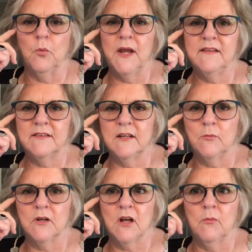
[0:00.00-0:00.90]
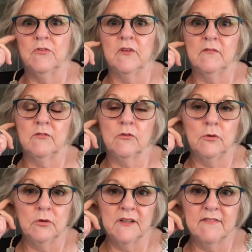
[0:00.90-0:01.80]
We did it when I was at
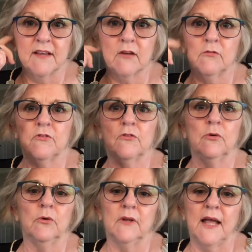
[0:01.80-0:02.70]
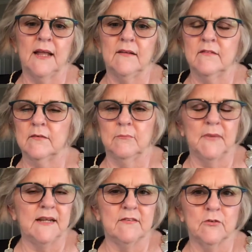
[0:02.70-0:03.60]
school, in secondary school, and
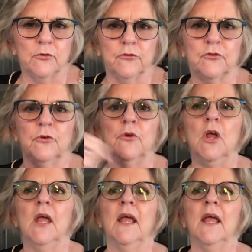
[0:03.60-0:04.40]
many schools do.